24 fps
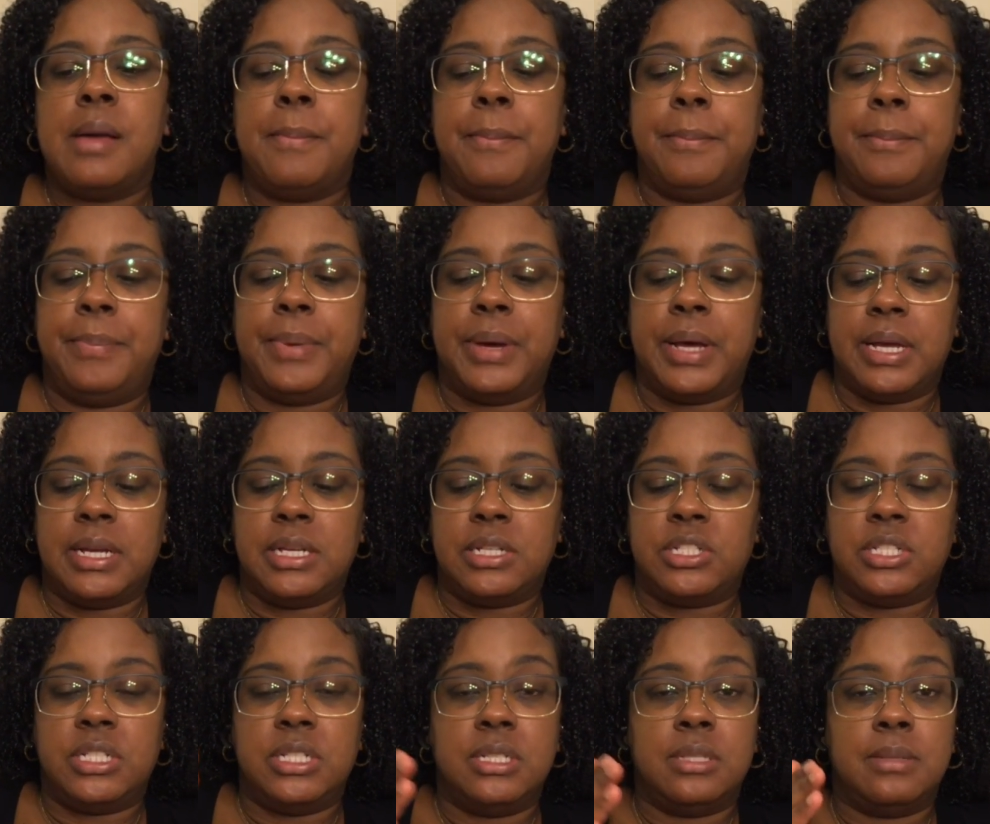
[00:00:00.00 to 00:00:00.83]
but
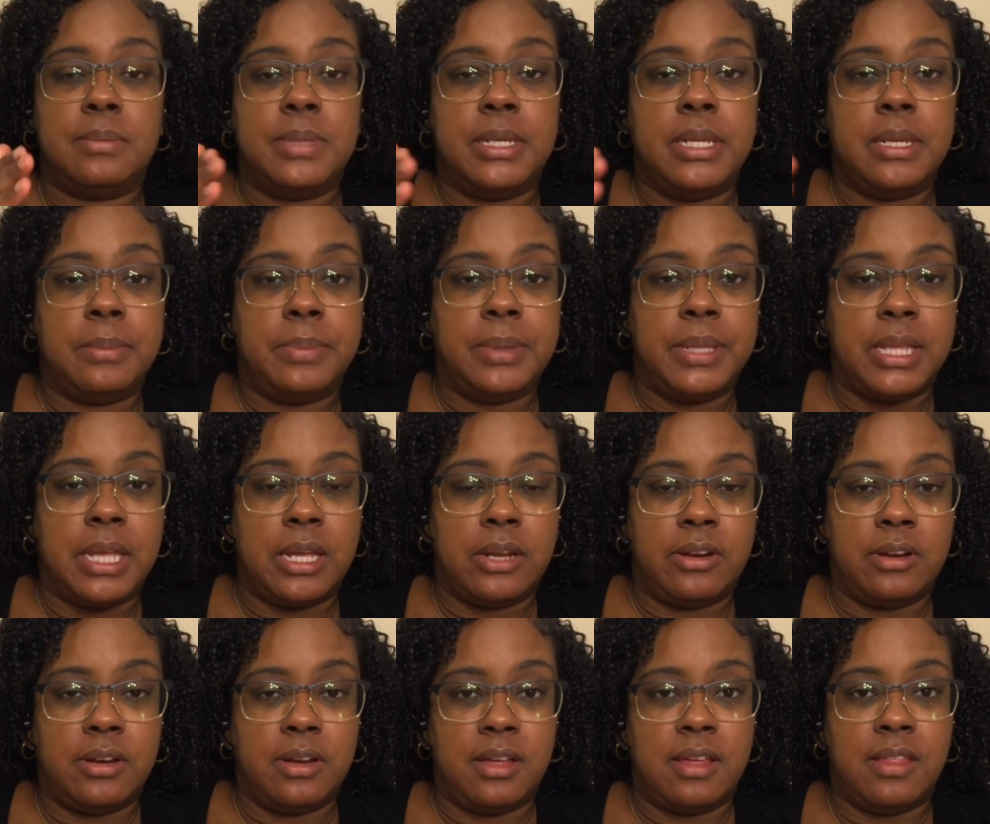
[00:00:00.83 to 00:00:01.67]
she's a
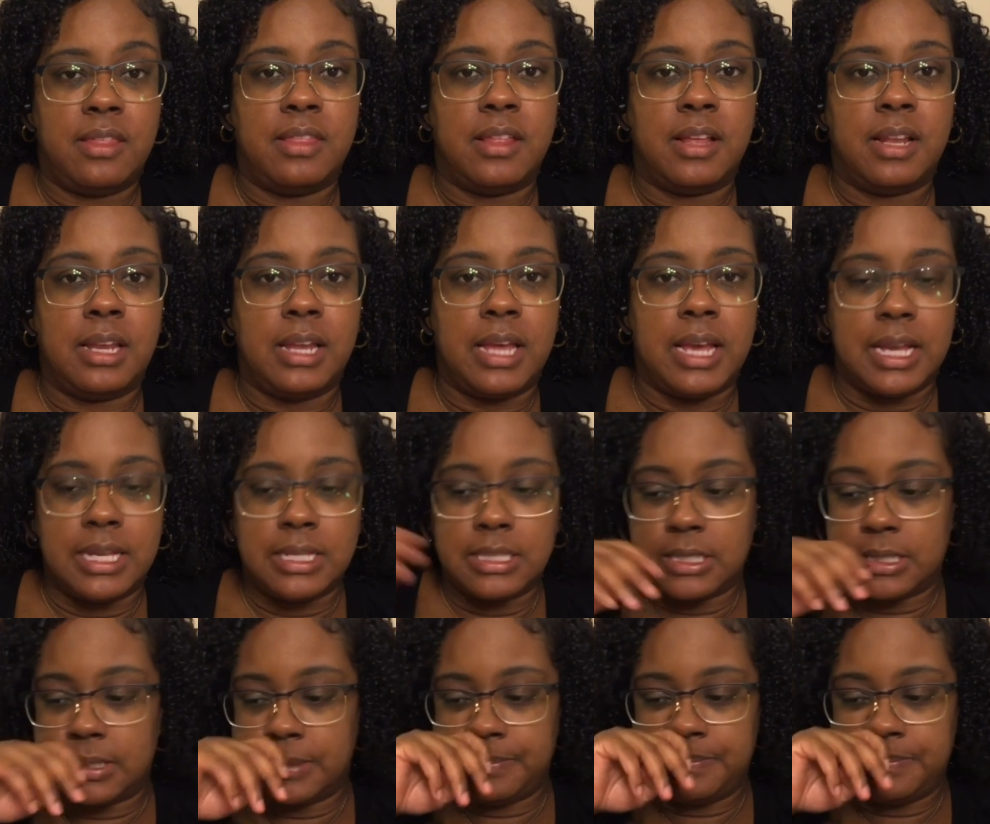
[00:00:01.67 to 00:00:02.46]
manipulator nonetheless.